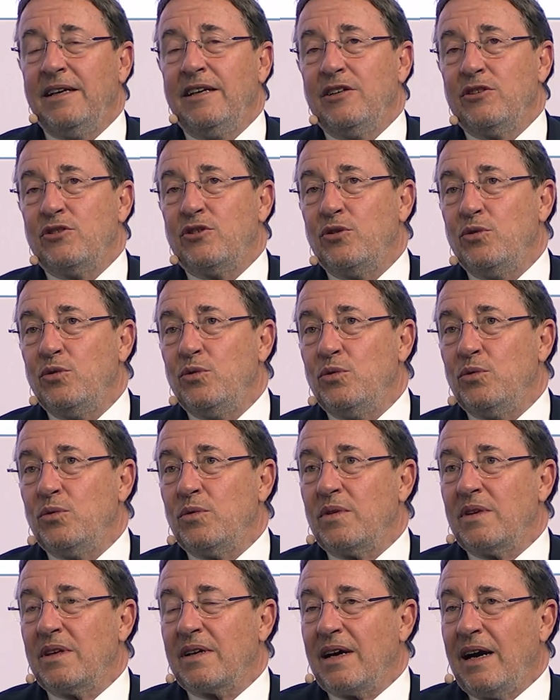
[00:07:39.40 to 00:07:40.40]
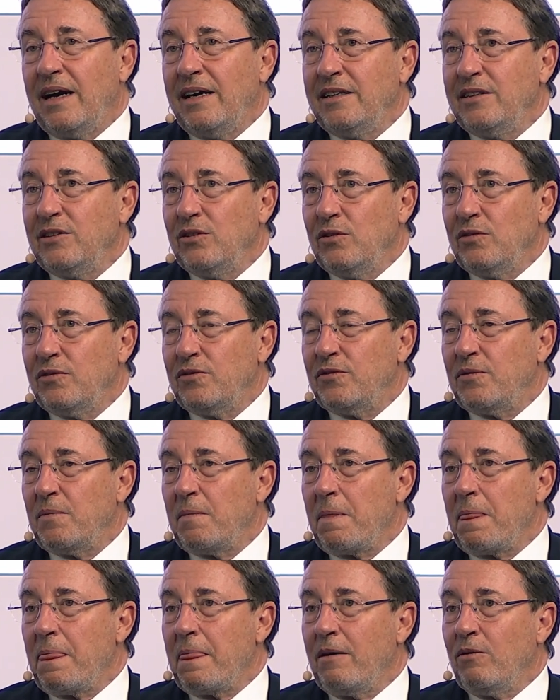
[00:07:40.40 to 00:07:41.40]
to the kind of
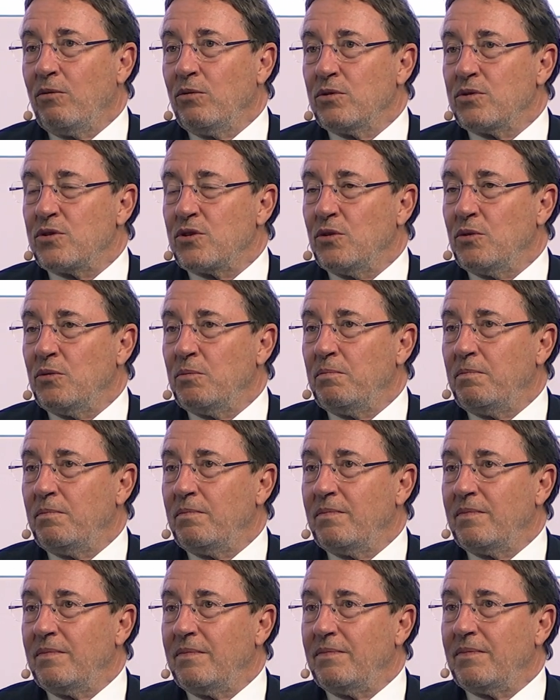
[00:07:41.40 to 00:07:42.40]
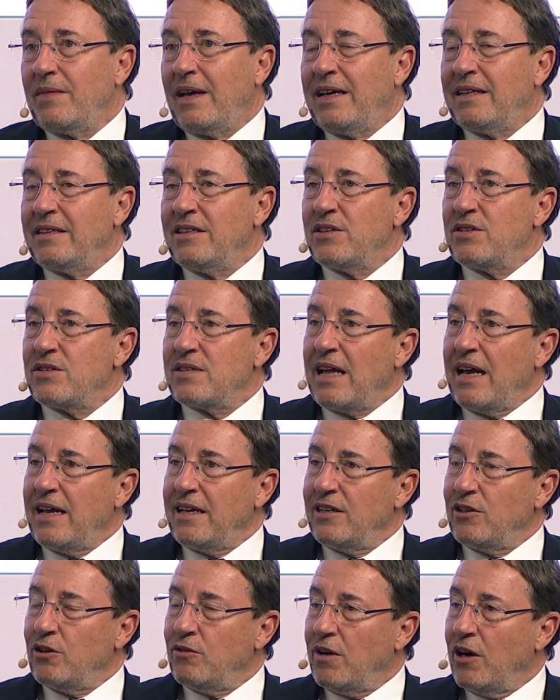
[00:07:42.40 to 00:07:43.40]
also
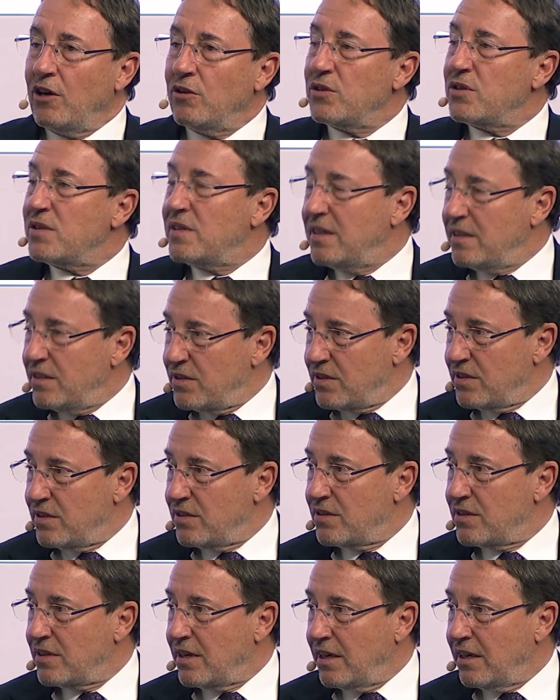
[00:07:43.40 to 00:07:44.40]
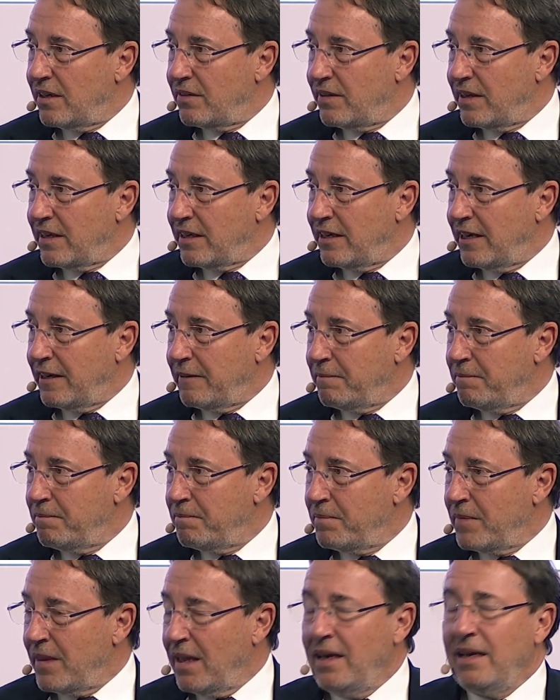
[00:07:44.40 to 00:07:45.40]
understanding of how citizens are thinking.
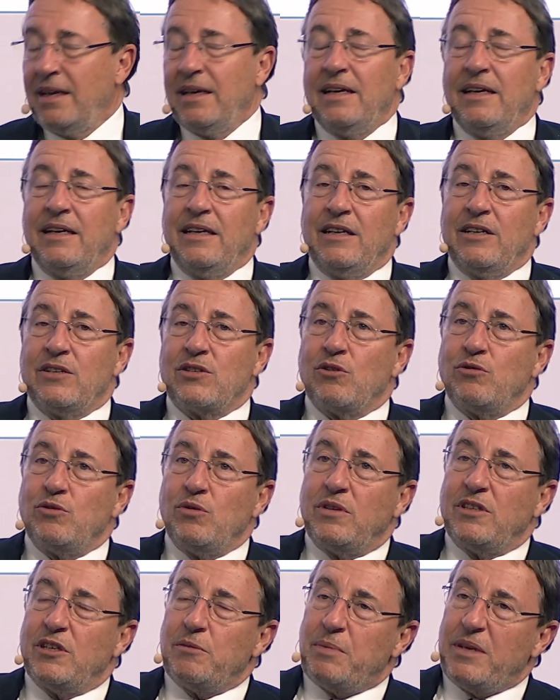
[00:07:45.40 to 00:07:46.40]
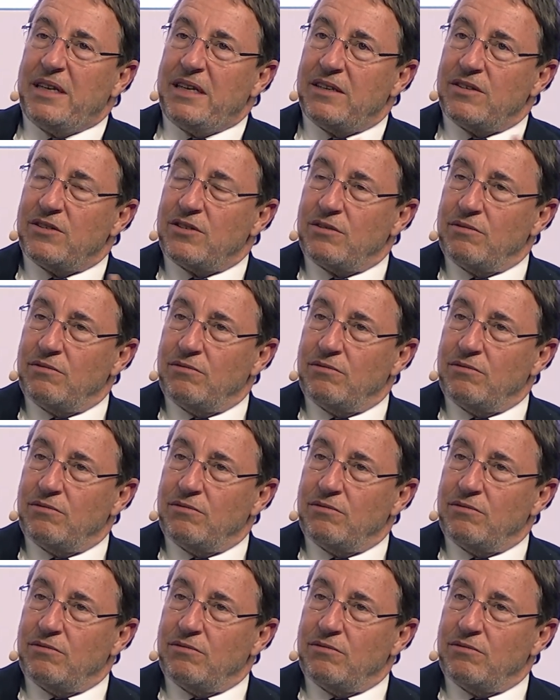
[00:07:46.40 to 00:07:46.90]
So UNDP's